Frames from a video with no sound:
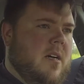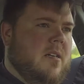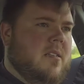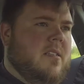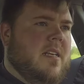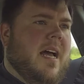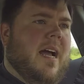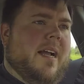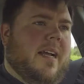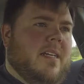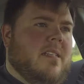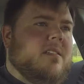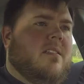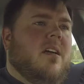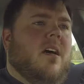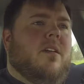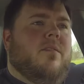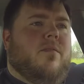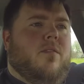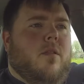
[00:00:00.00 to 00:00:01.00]
Zach is
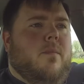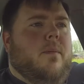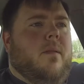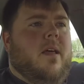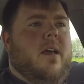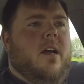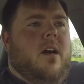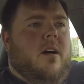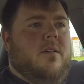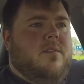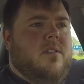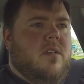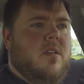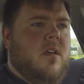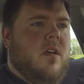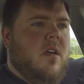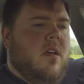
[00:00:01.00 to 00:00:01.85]
done for the playoffs.